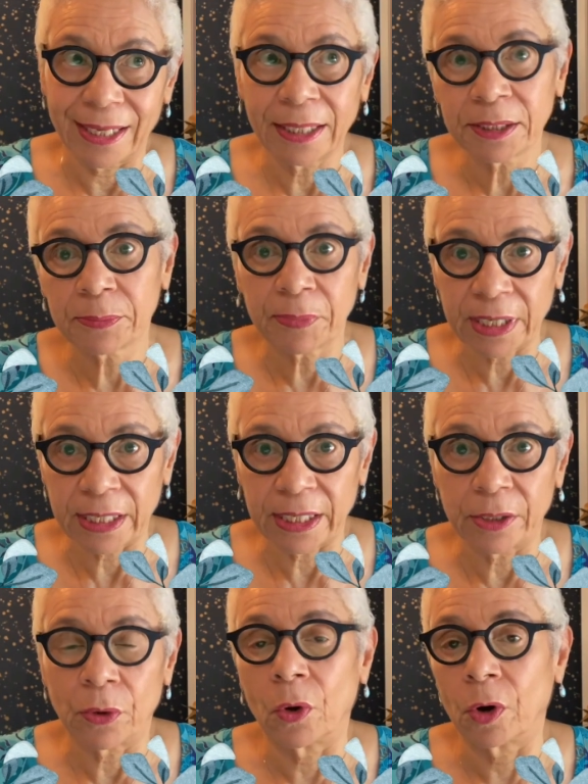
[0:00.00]

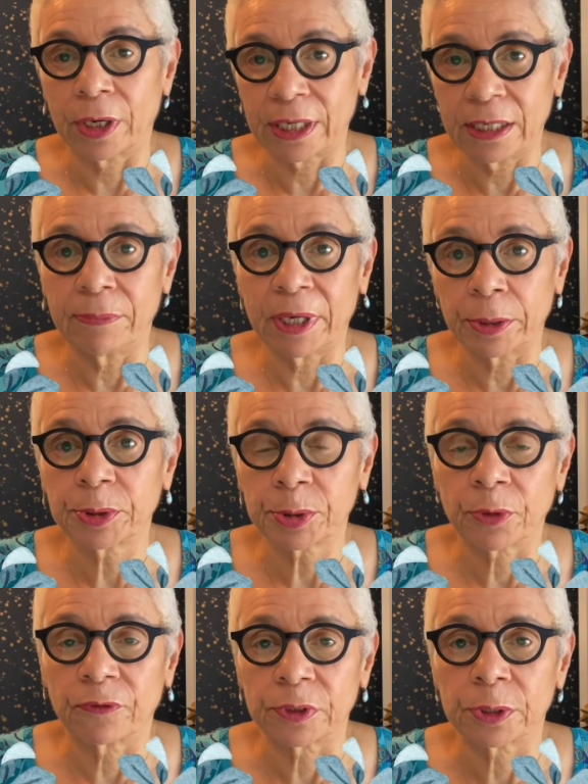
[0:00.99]
ESP or email
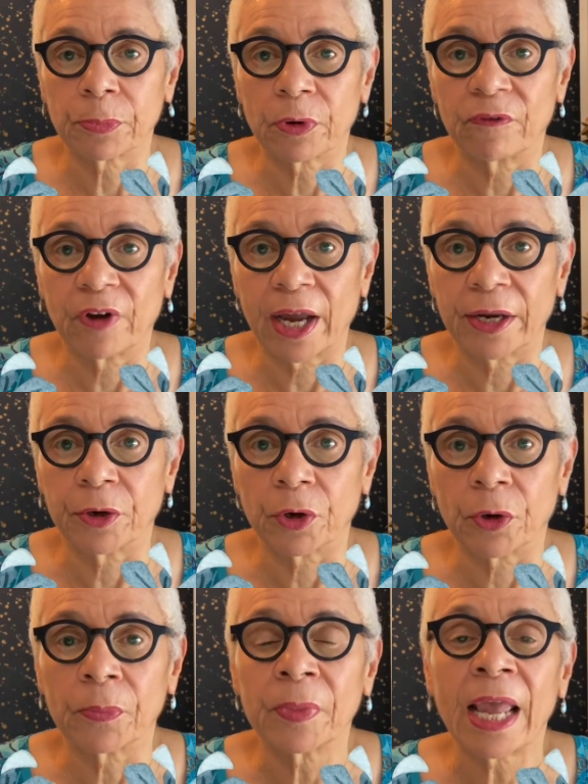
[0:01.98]
service
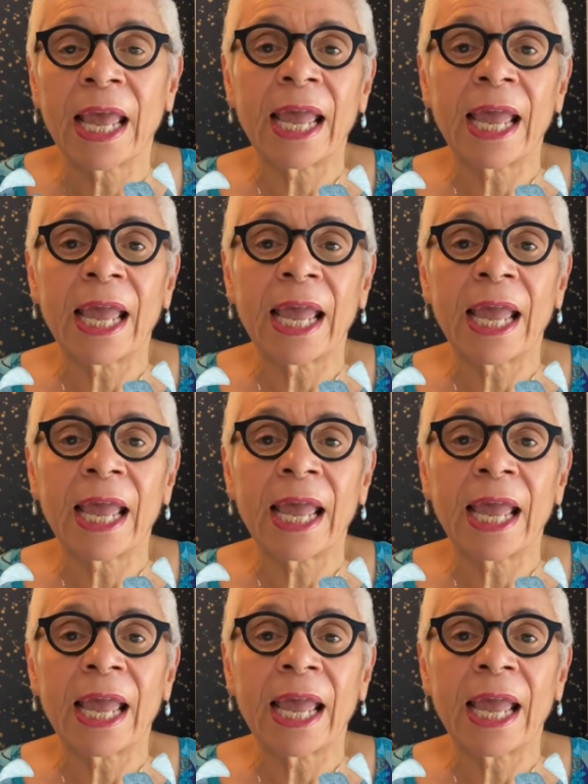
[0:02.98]
provider